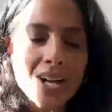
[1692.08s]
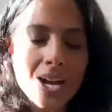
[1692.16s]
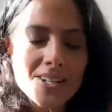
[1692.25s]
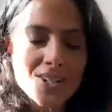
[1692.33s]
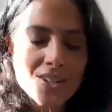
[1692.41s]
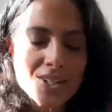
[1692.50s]

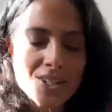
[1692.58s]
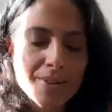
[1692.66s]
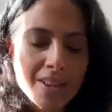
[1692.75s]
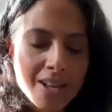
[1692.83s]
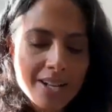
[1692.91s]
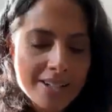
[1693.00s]
I started to
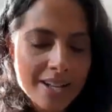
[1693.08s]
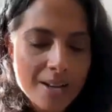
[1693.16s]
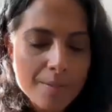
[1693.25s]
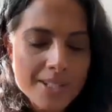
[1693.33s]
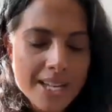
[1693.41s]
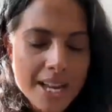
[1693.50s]
realize that
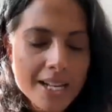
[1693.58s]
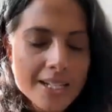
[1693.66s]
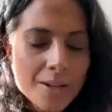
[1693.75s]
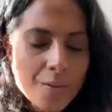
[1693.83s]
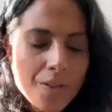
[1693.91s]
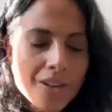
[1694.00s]
I was
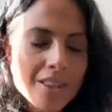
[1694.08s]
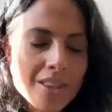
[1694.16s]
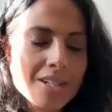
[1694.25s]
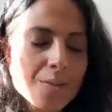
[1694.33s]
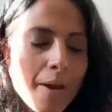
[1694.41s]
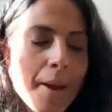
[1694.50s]
dancing with it
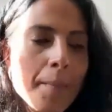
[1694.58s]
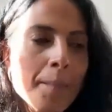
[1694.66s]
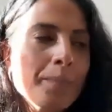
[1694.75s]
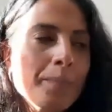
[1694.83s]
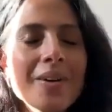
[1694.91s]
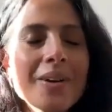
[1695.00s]
in this way.
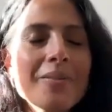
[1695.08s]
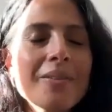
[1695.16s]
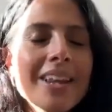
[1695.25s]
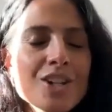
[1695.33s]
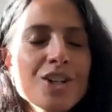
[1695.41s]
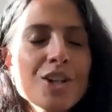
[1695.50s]
In
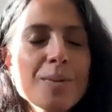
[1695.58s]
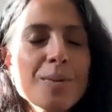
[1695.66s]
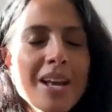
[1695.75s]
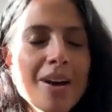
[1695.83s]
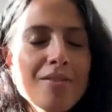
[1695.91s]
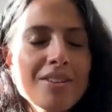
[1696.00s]

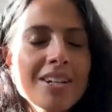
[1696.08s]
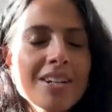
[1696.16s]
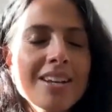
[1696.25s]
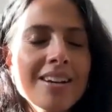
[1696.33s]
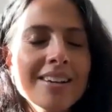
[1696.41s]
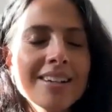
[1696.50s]
relationships, I
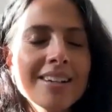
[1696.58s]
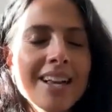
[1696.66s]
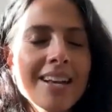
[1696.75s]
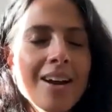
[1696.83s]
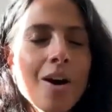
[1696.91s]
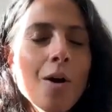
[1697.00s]
often hear
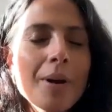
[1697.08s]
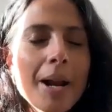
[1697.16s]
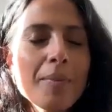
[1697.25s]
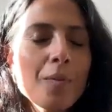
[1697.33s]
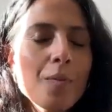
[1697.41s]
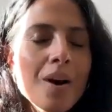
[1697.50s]
like, "Oh, but
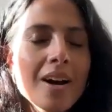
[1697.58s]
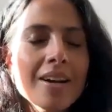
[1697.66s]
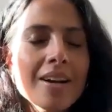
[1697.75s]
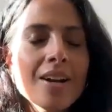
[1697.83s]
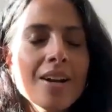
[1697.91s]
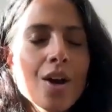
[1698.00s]
I'm the
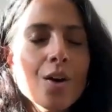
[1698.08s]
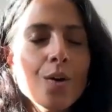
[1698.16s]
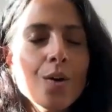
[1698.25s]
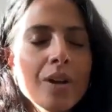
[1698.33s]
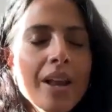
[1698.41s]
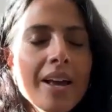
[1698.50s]
one
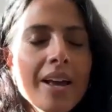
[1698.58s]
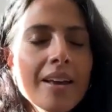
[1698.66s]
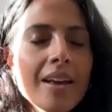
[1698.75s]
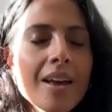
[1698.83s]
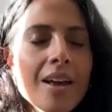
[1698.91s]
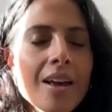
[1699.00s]
who
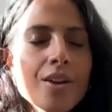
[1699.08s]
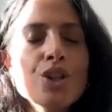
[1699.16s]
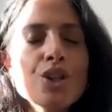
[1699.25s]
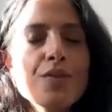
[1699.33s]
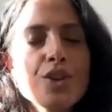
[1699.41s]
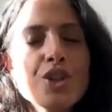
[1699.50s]
like
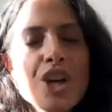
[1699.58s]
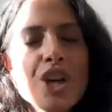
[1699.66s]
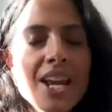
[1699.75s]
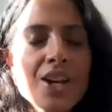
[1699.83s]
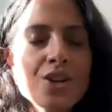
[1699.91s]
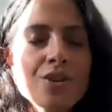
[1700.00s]
pushes for
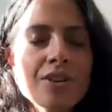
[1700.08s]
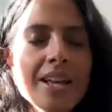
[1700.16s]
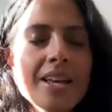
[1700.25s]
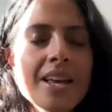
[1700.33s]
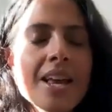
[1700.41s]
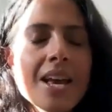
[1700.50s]
change," or
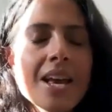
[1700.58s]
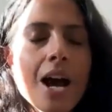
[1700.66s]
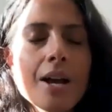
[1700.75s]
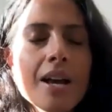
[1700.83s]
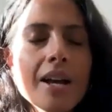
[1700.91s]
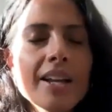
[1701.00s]
like
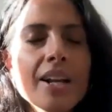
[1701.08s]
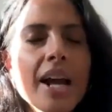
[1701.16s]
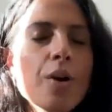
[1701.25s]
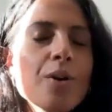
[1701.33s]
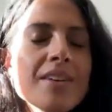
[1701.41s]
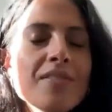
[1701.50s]

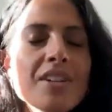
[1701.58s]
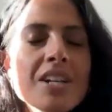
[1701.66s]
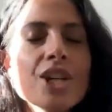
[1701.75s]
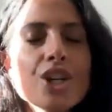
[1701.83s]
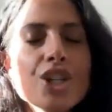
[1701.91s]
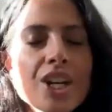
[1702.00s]
I always have to
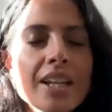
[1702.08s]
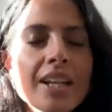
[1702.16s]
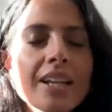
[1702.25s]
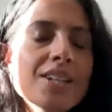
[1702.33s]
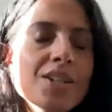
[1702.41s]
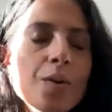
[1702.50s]
initiate
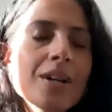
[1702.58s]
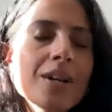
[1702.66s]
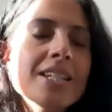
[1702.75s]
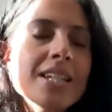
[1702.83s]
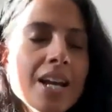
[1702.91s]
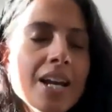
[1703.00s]
like let's go on
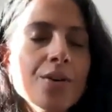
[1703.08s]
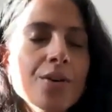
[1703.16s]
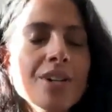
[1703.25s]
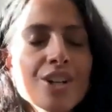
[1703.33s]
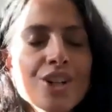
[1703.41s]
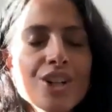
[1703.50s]
a date
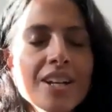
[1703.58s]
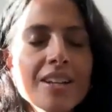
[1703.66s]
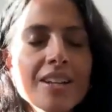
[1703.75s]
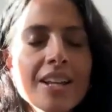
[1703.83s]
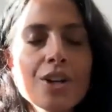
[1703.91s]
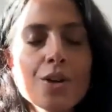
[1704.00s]
or
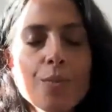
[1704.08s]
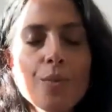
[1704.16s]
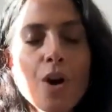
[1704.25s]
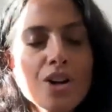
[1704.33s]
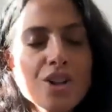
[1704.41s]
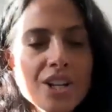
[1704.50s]
initiate like a new
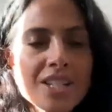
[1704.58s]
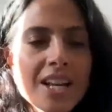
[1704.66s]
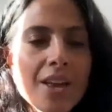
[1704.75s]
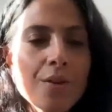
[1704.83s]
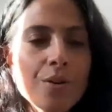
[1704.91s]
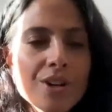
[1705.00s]
project
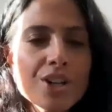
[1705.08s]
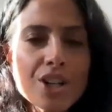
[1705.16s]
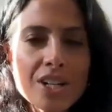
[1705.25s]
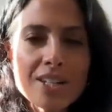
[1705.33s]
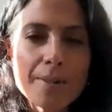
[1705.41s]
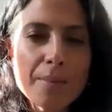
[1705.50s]
together,
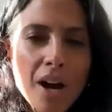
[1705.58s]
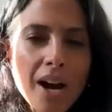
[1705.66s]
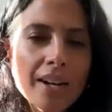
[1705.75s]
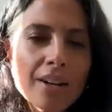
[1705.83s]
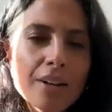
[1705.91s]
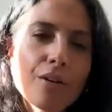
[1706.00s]
initiate some
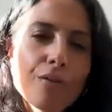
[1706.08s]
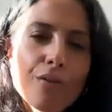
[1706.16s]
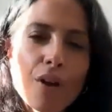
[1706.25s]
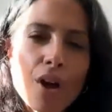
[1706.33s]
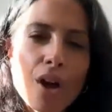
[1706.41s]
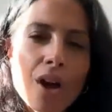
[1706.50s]
kind
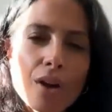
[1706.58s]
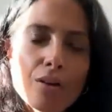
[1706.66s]
of